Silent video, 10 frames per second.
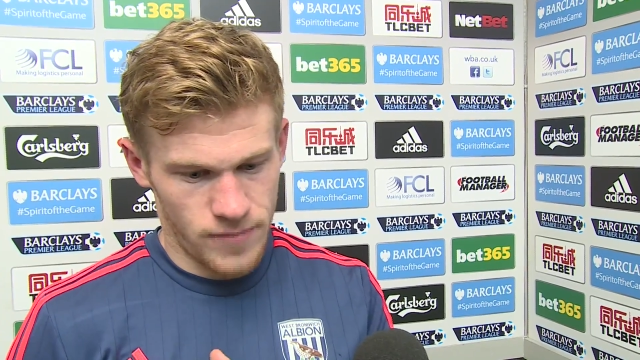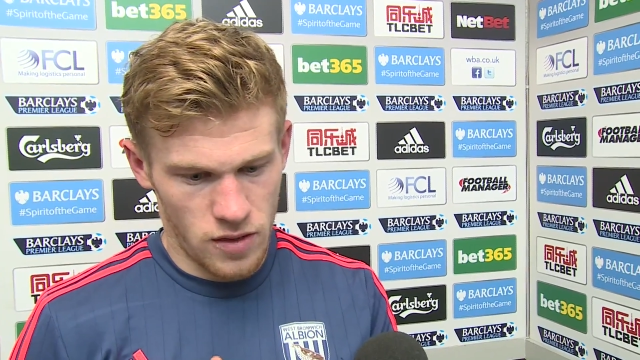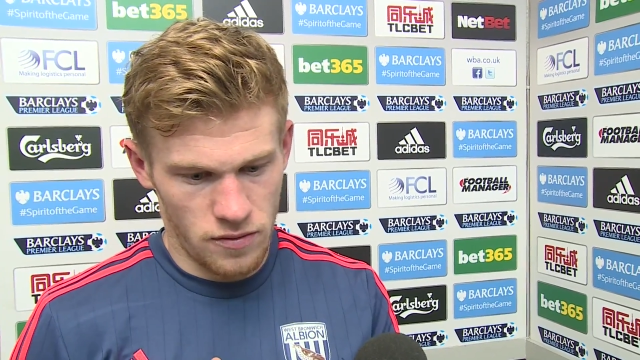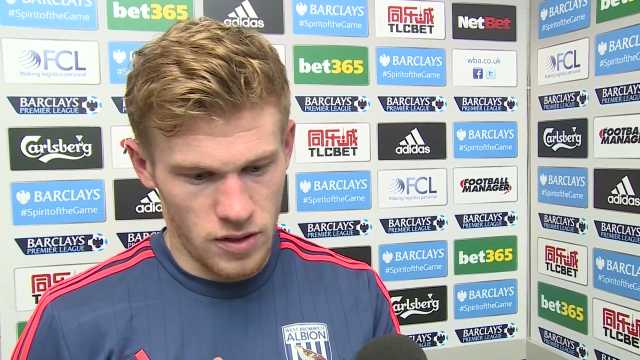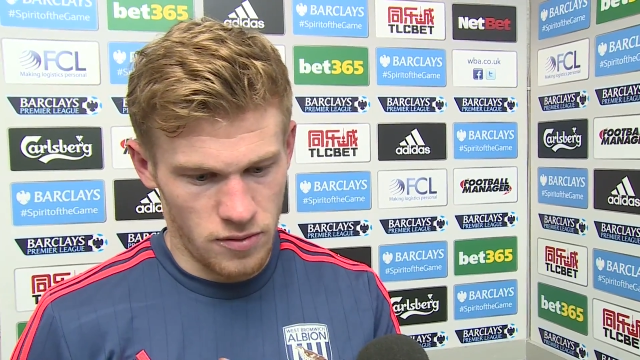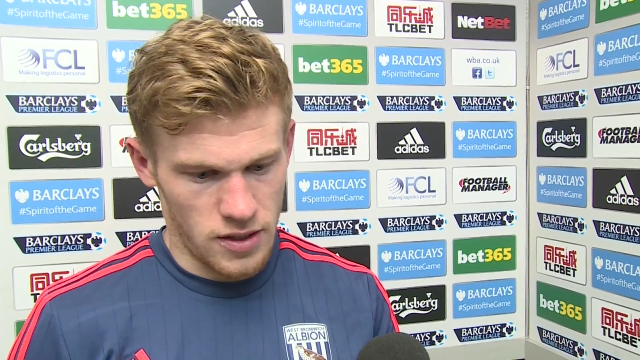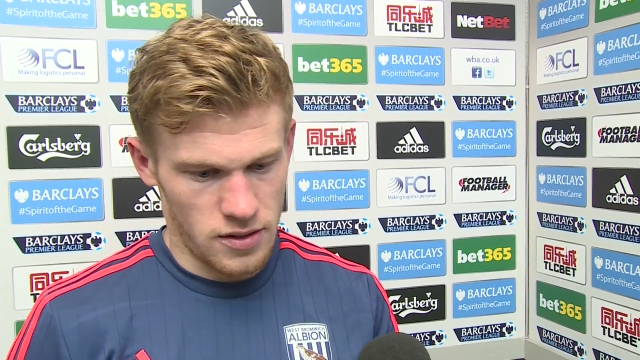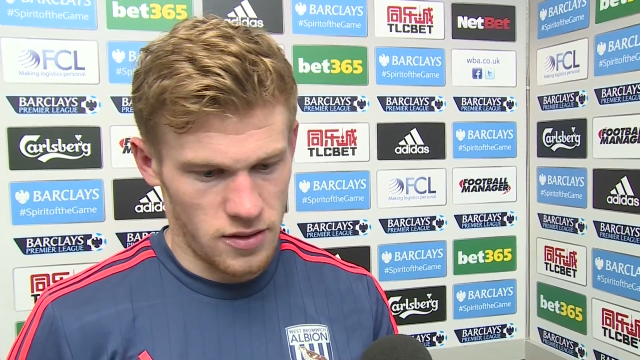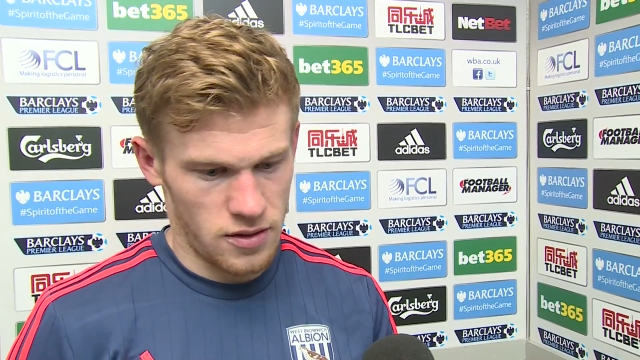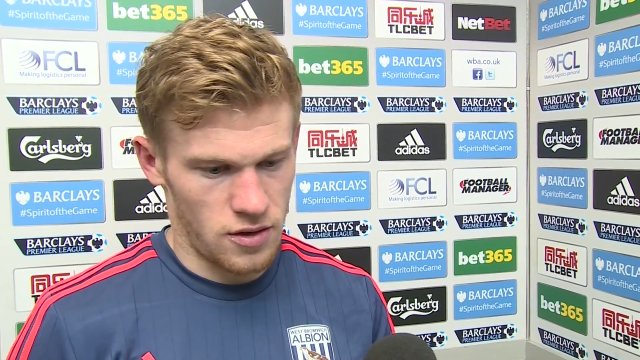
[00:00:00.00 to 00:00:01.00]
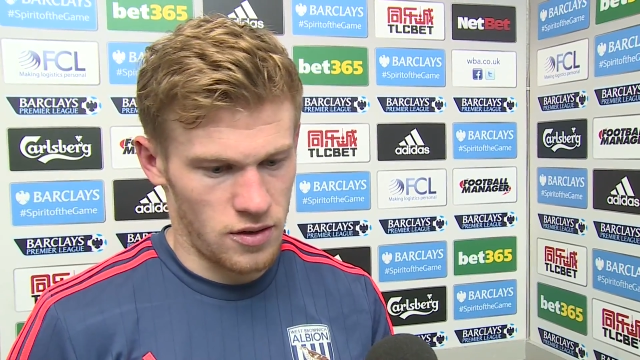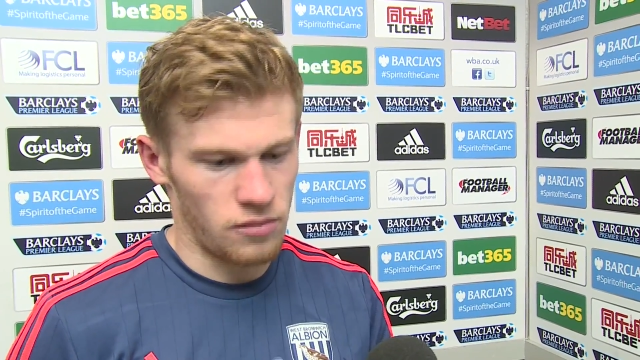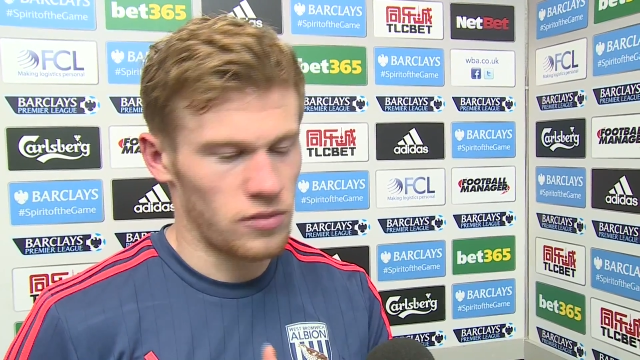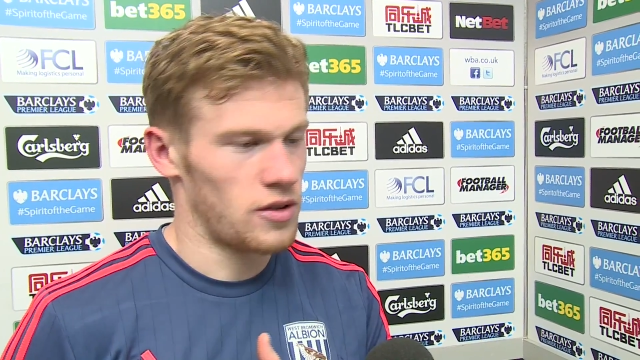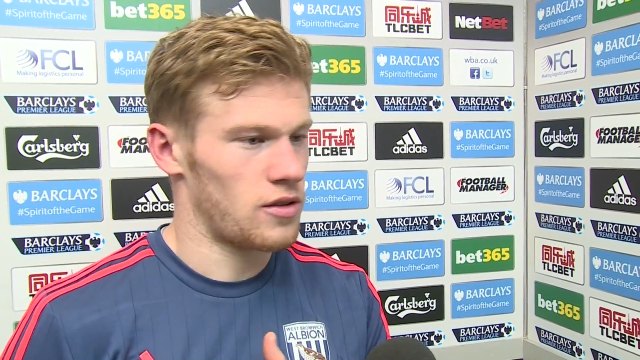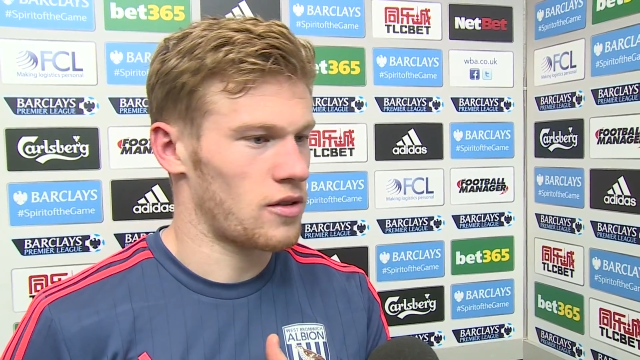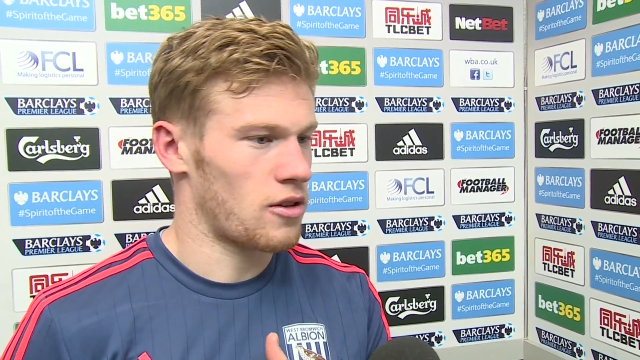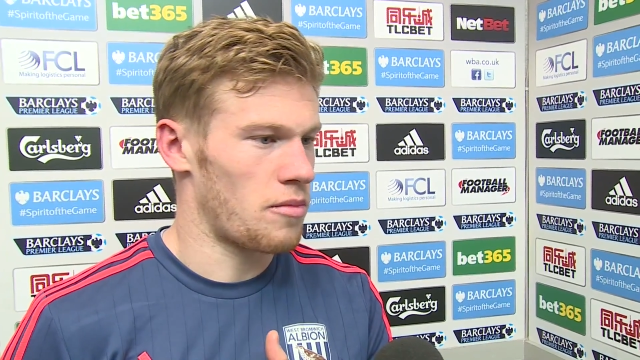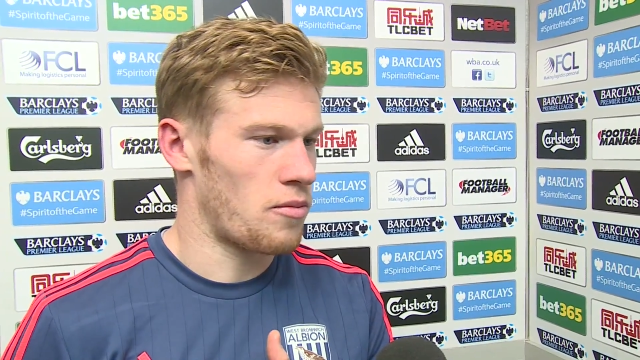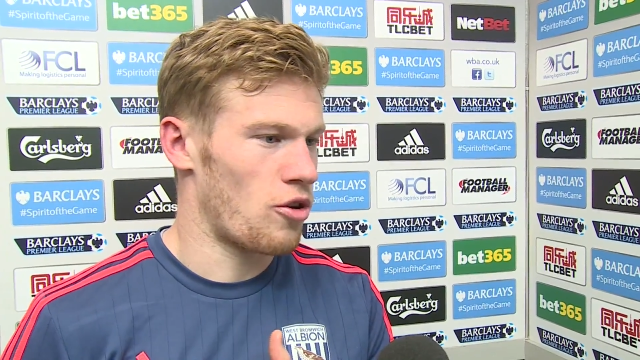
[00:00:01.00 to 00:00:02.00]
Hopefully, we can turn them
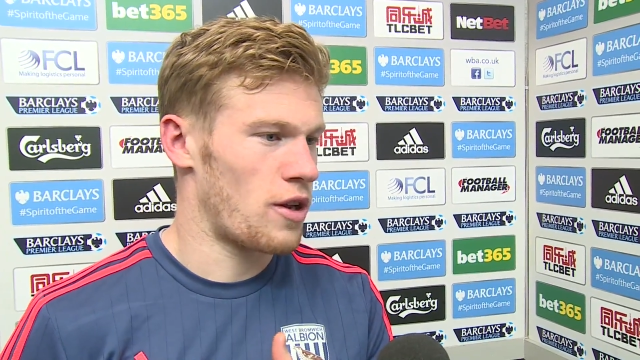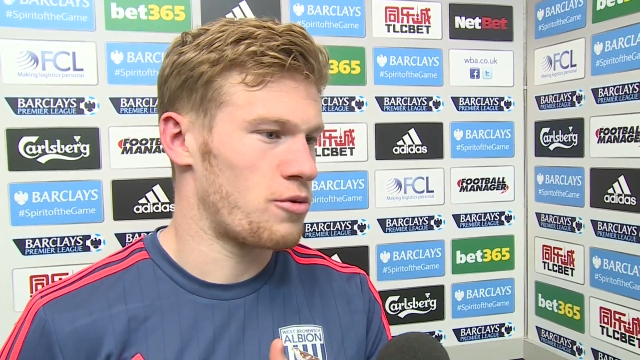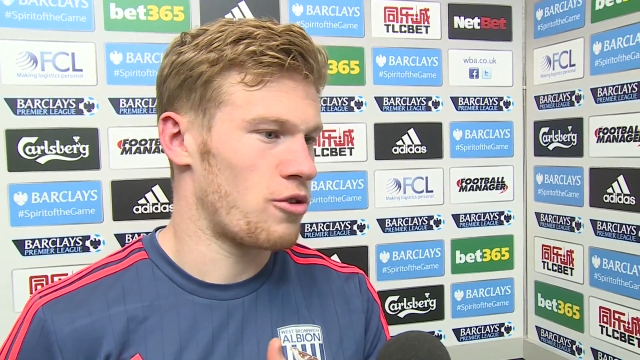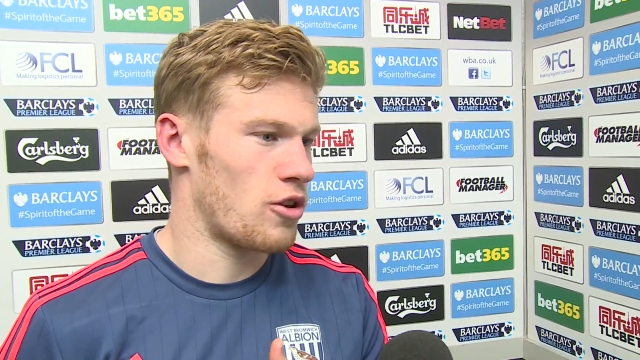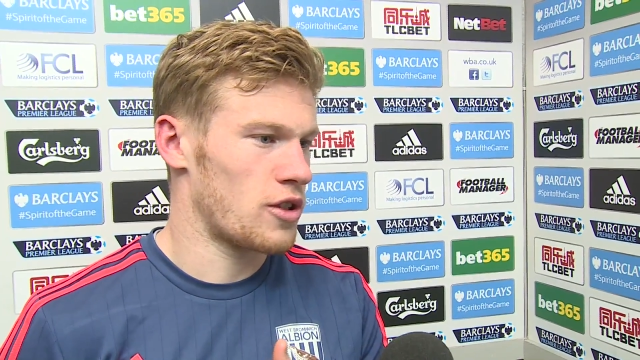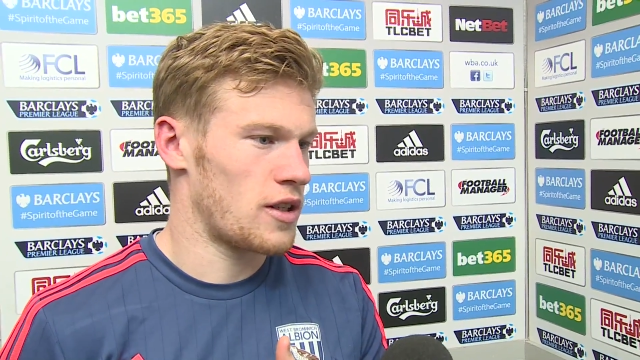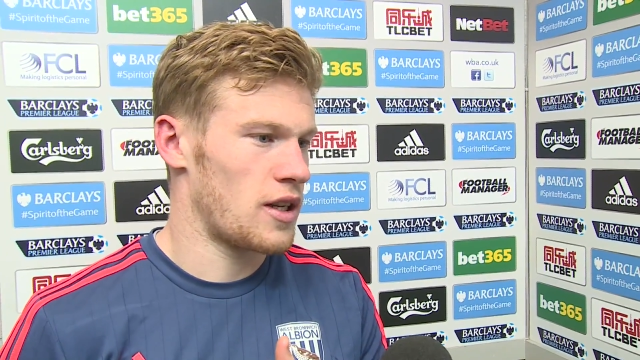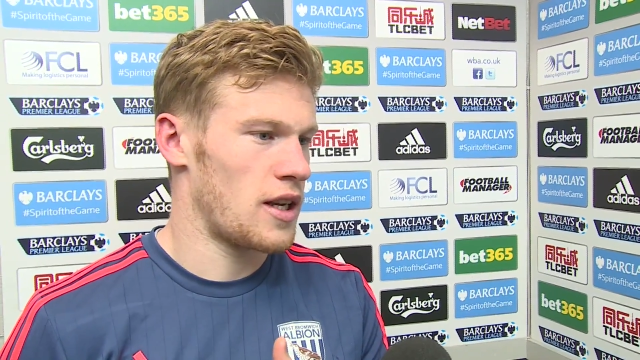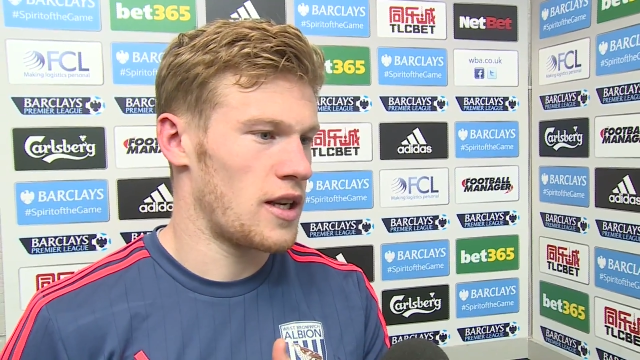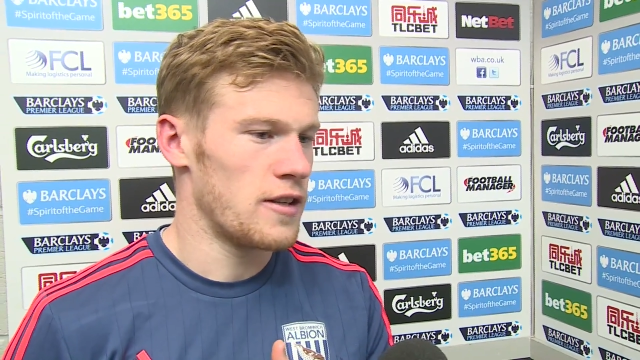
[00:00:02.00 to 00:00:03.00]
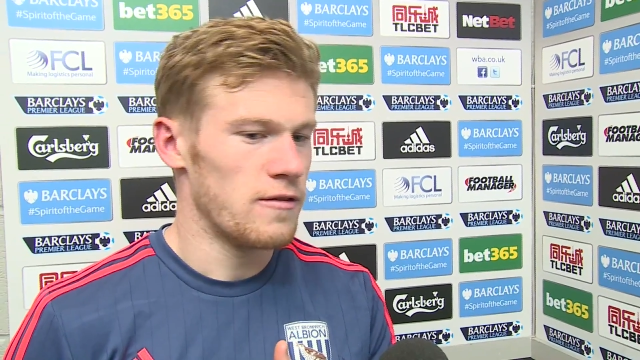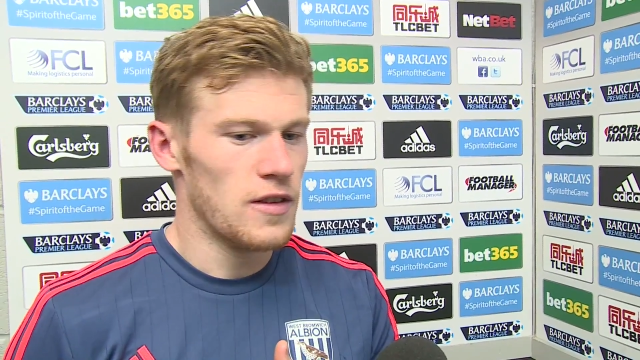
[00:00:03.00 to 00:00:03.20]
a couple more down draws on the